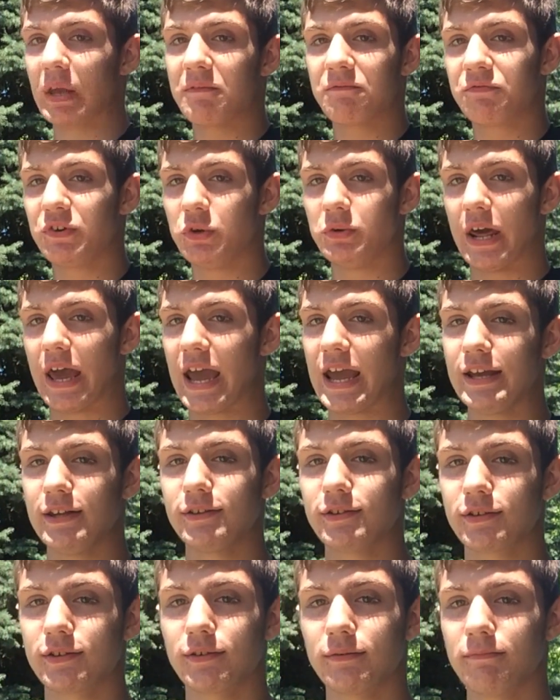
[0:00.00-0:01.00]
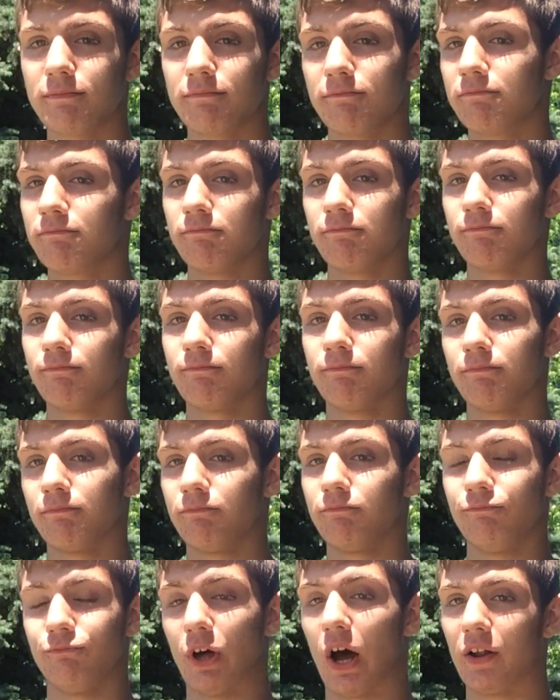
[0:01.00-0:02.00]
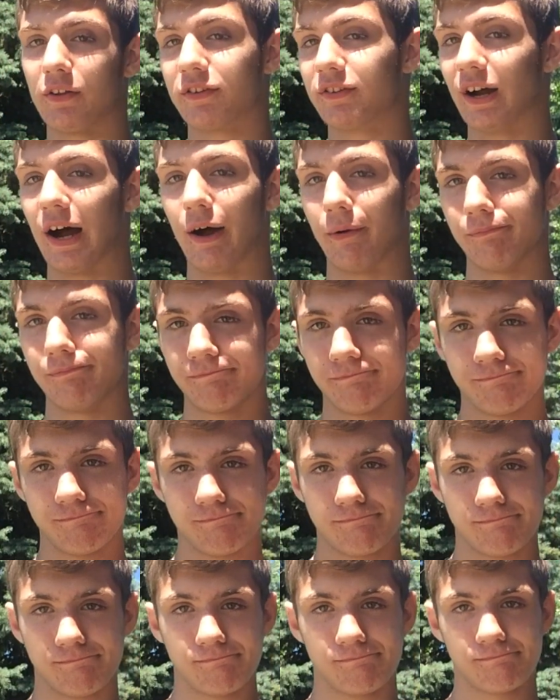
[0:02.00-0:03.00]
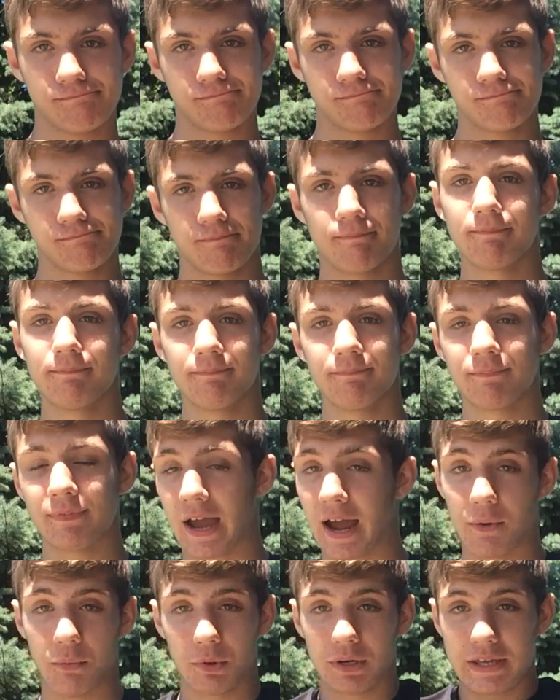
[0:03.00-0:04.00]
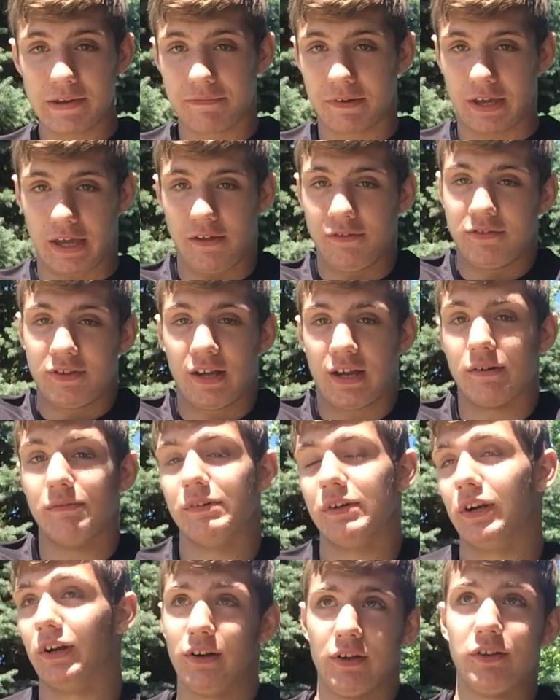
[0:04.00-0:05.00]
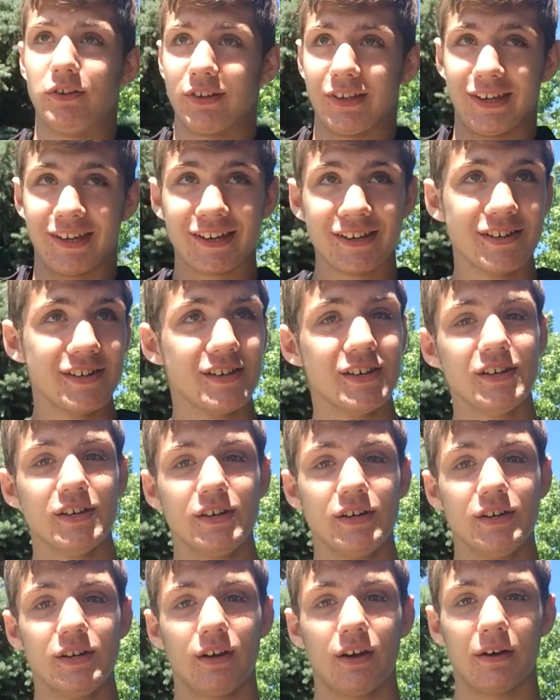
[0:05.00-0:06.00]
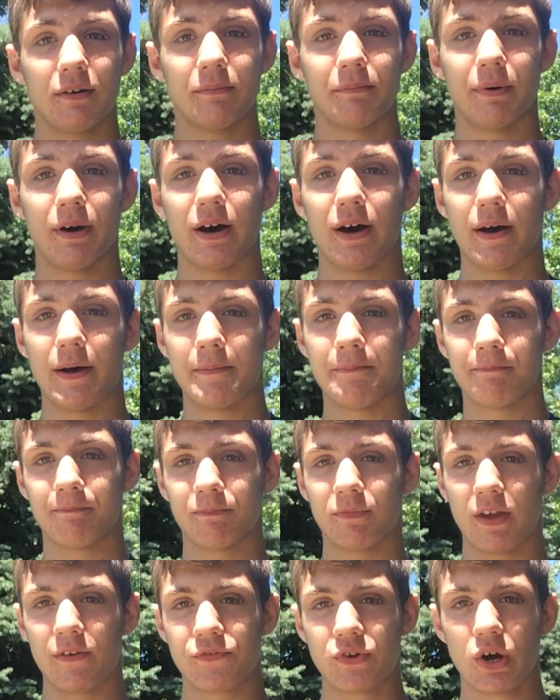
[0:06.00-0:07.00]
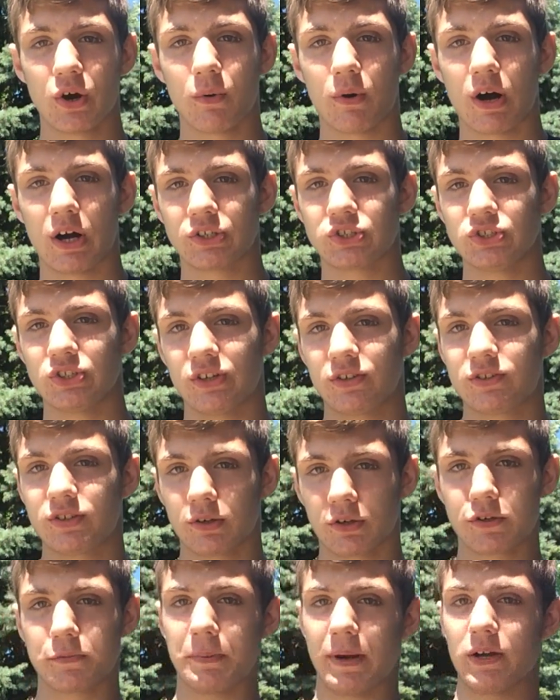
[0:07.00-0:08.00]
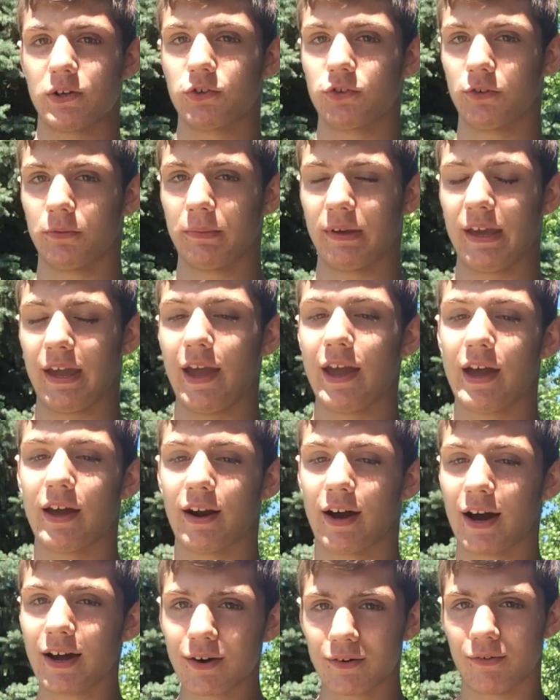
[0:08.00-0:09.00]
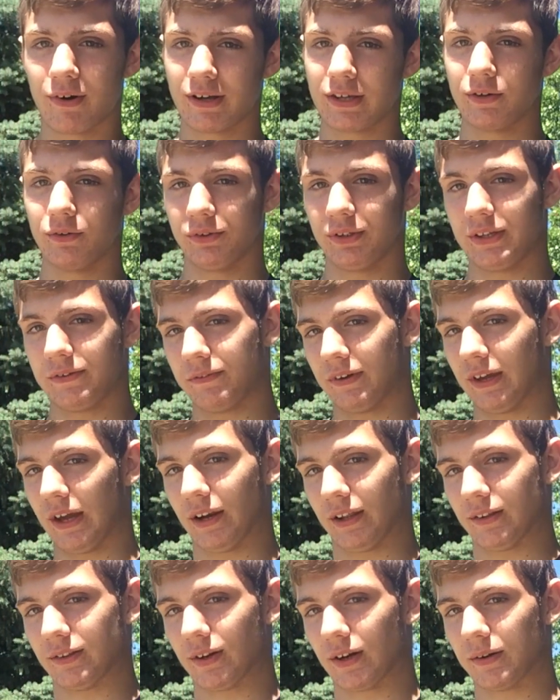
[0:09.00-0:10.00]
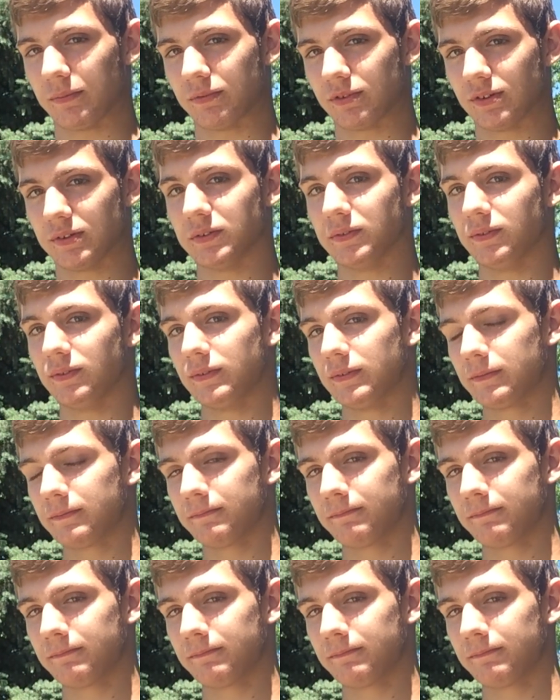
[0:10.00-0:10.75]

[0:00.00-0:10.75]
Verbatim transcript: a few days, nonstop. I wouldn't even get sick of it, honestly. But if you're watching this, you're special to me, and I don't want you leaving anytime soon.